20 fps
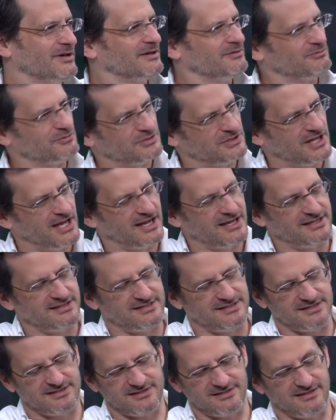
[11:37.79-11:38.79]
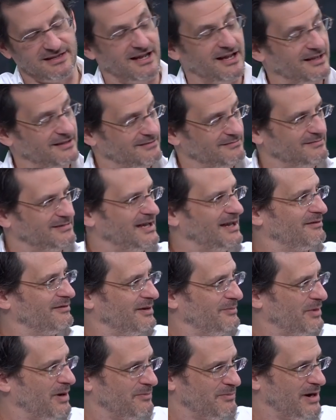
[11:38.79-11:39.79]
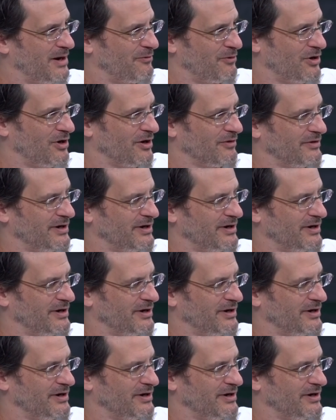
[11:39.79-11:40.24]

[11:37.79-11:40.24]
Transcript: It was not consistent. I'm not wrong.